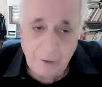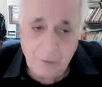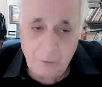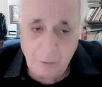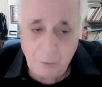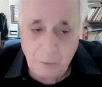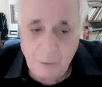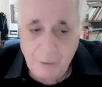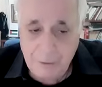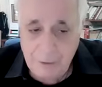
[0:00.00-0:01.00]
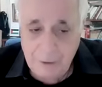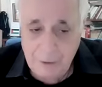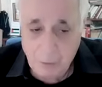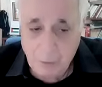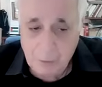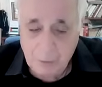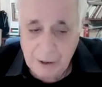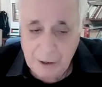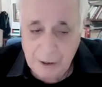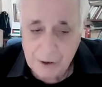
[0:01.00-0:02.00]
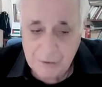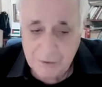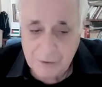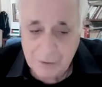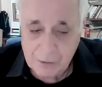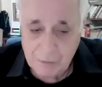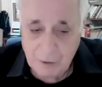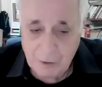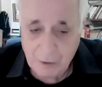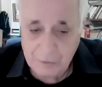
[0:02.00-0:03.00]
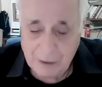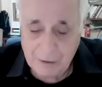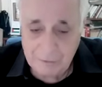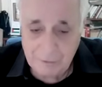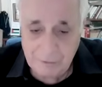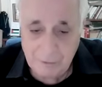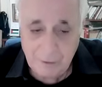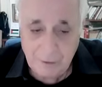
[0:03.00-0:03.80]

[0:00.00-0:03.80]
to the operations that Israel conducted